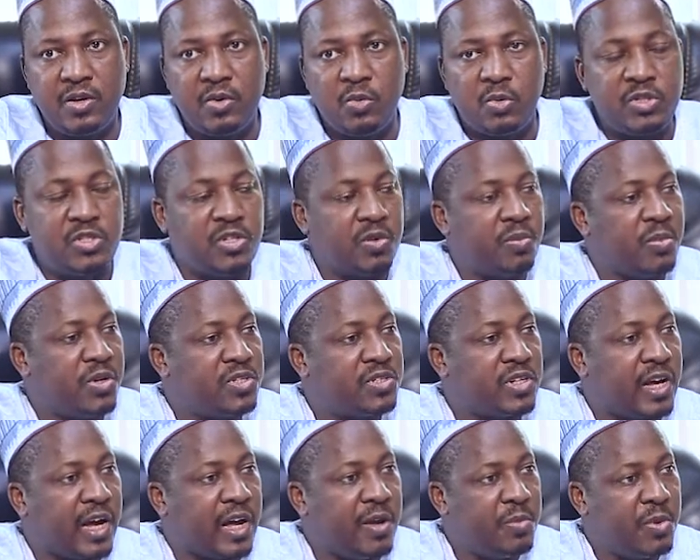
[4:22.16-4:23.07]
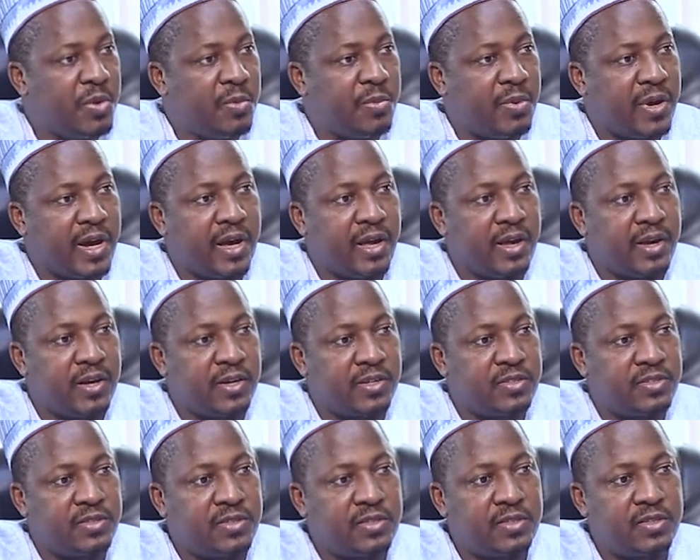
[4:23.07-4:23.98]
which means
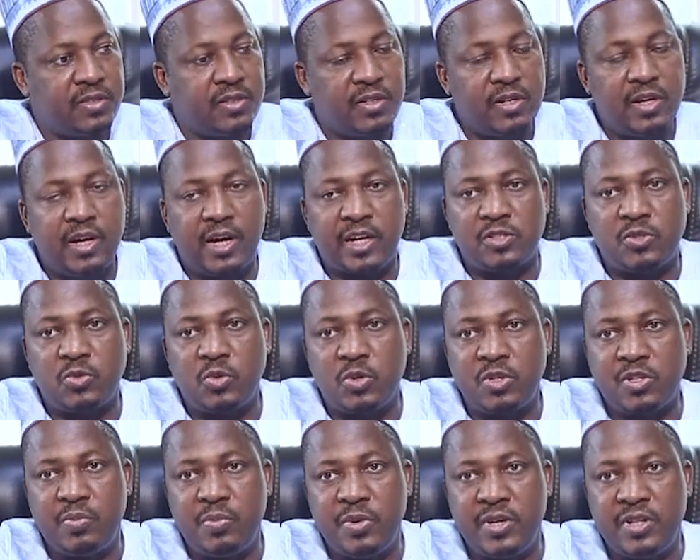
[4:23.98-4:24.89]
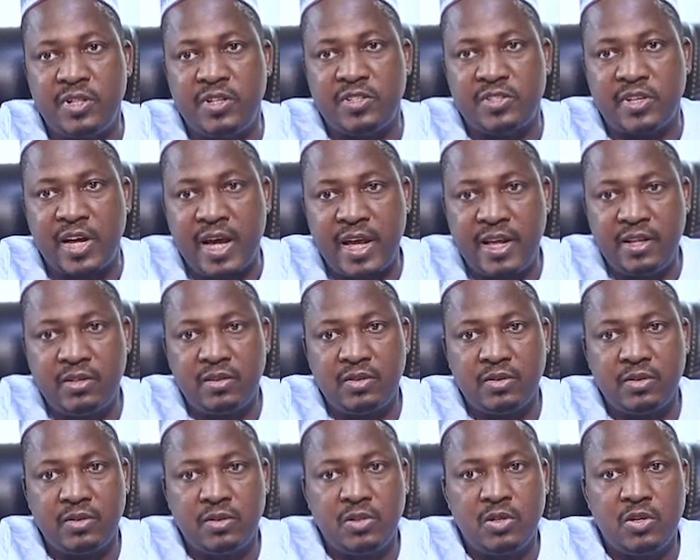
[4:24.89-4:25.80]
IPPIS has not been designed
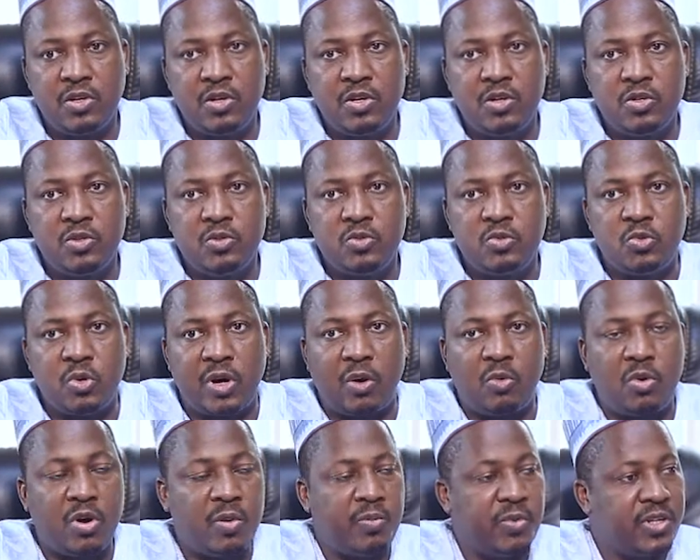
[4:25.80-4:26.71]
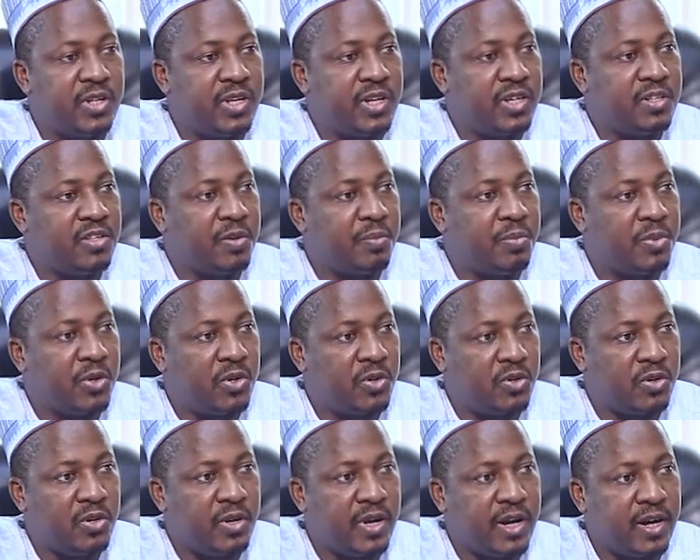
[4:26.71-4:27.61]
to accommodate the
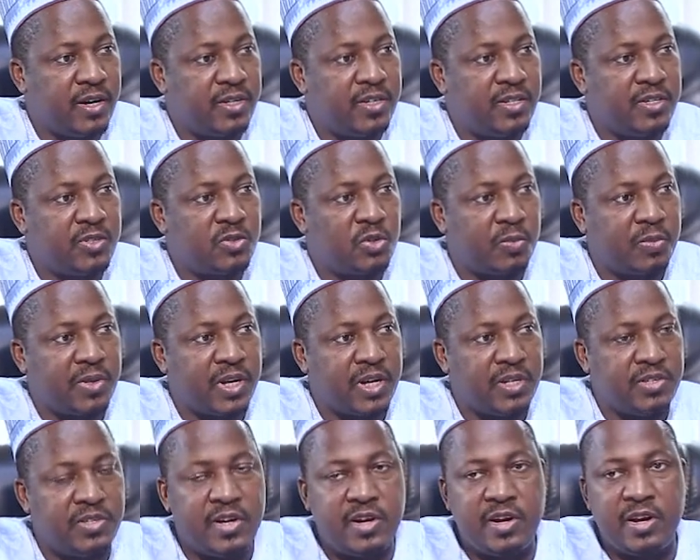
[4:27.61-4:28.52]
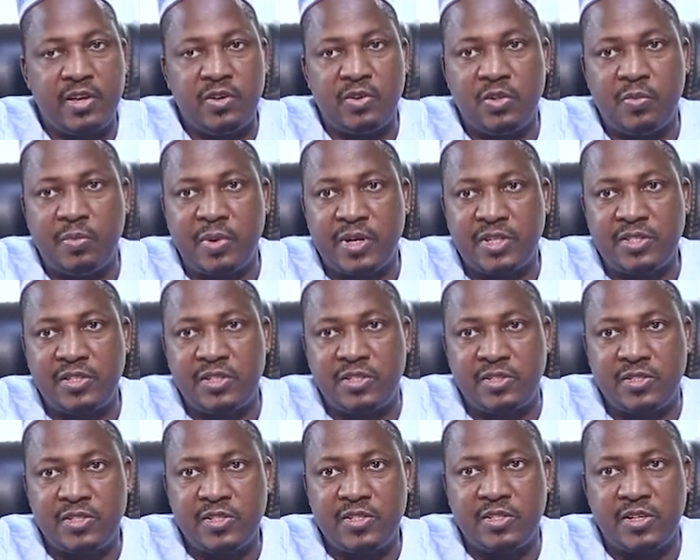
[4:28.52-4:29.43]
peculiarities of Nigerian university
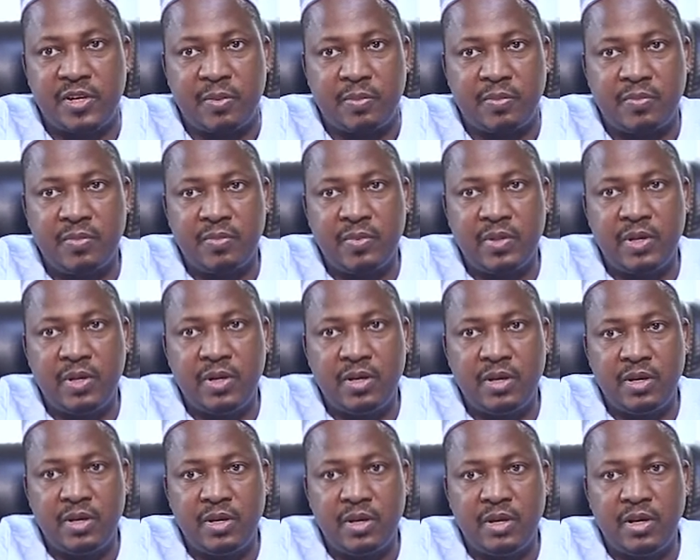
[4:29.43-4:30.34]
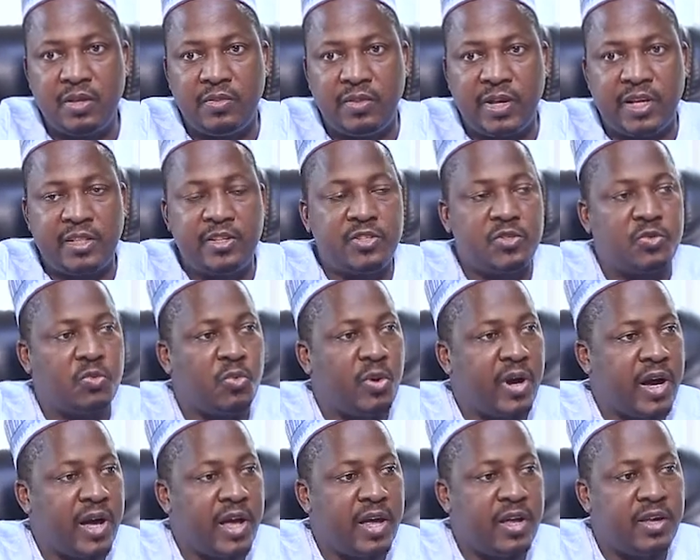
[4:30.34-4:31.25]
system. That is
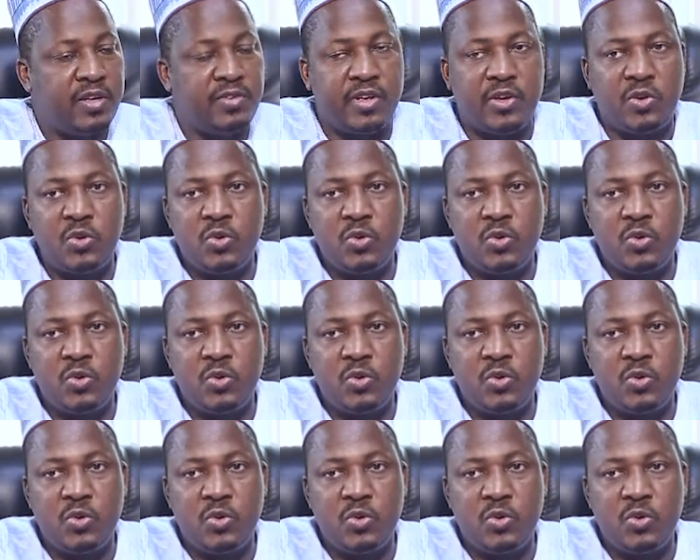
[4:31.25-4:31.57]
why